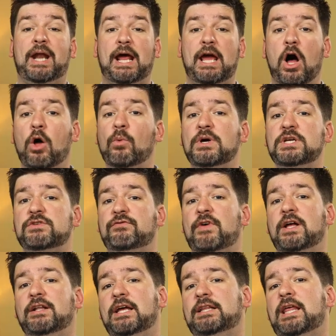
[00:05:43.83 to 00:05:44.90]
I always
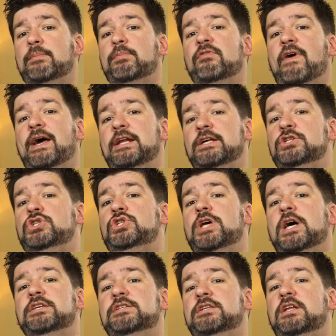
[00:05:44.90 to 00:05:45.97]
felt like they provided
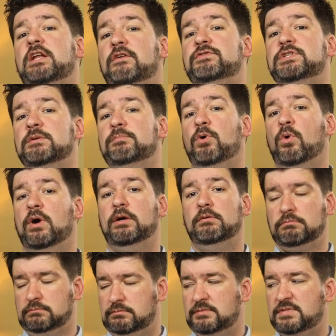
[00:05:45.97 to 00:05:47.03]
just enough
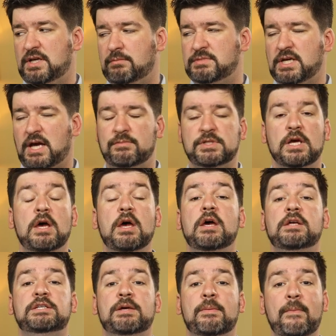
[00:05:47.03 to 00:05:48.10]
support, sometimes,
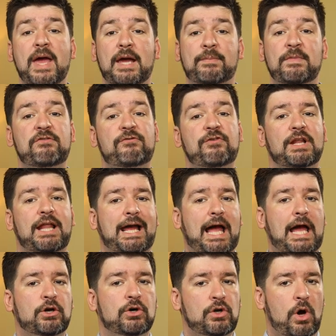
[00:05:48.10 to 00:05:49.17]
to make me feel like
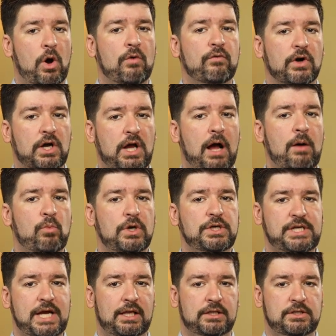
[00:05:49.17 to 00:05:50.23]
I could overcome what
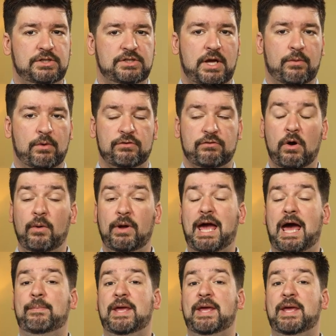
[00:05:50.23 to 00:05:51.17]
challenges they were throwing at